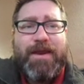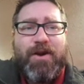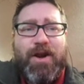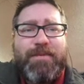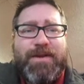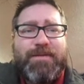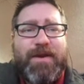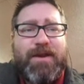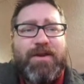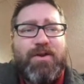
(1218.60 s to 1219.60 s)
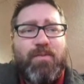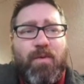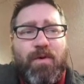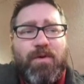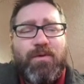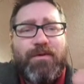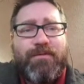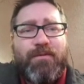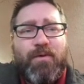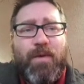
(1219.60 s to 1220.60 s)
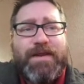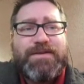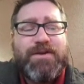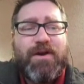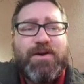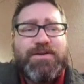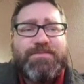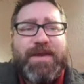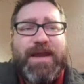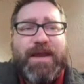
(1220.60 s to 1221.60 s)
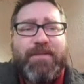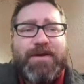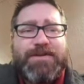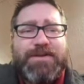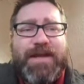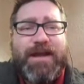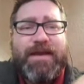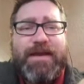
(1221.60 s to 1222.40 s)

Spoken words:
an argument, depending on your Warlord, for White Scars being a budget deck.